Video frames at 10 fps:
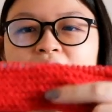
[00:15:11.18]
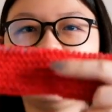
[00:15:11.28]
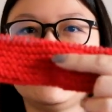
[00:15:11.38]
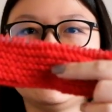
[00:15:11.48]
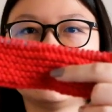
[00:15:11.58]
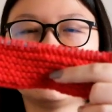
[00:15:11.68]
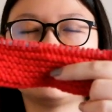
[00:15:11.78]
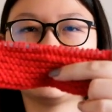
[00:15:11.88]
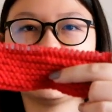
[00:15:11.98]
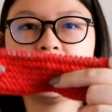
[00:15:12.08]
needle
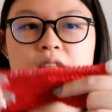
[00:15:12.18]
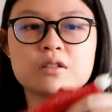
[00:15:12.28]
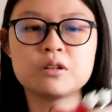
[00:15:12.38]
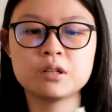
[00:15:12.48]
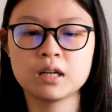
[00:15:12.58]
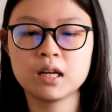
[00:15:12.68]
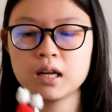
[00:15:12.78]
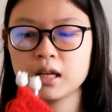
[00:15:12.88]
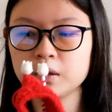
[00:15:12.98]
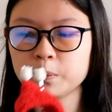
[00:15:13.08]
only. So
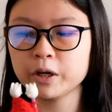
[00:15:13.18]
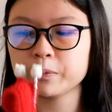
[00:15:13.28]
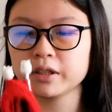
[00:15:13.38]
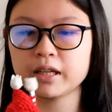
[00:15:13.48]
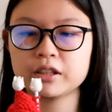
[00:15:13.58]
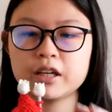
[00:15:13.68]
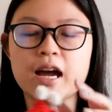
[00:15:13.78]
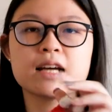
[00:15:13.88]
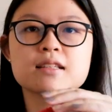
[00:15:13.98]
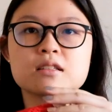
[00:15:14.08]
the point protector
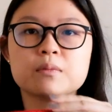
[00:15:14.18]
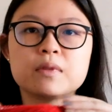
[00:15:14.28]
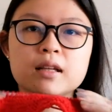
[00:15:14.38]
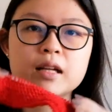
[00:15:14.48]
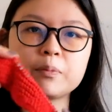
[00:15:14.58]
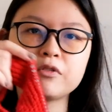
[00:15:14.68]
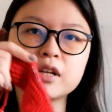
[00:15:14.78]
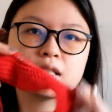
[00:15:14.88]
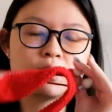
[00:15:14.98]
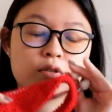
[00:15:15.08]
acts as something that
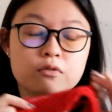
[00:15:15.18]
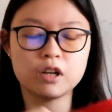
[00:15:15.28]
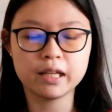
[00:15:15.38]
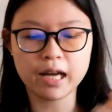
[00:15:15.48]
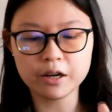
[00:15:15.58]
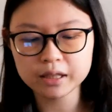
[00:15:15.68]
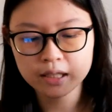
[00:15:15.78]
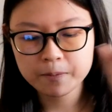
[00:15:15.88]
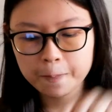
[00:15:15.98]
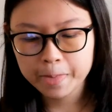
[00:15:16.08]
prevents it from falling out.
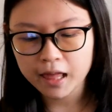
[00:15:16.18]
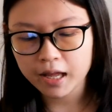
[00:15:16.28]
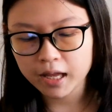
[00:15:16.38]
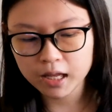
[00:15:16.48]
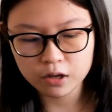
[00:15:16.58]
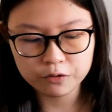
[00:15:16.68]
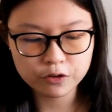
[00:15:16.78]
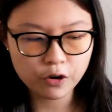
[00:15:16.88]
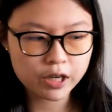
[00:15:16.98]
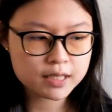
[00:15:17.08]
And of
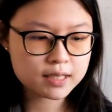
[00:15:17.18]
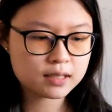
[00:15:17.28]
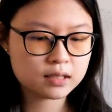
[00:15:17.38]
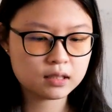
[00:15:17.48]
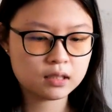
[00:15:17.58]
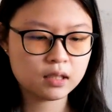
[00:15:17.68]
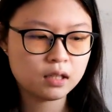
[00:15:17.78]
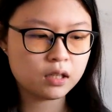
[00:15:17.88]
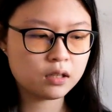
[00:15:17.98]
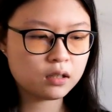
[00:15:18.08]
course,
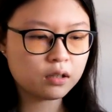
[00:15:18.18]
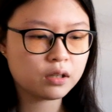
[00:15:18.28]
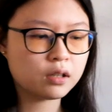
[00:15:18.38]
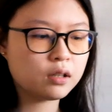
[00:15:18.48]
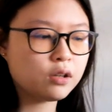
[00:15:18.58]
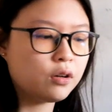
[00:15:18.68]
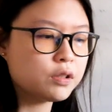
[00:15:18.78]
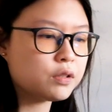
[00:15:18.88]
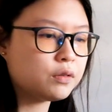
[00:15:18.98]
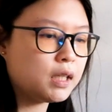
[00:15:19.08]
you
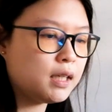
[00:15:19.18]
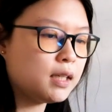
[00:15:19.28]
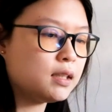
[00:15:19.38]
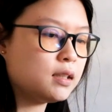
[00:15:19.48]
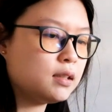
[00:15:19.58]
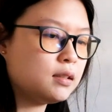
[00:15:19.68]
also need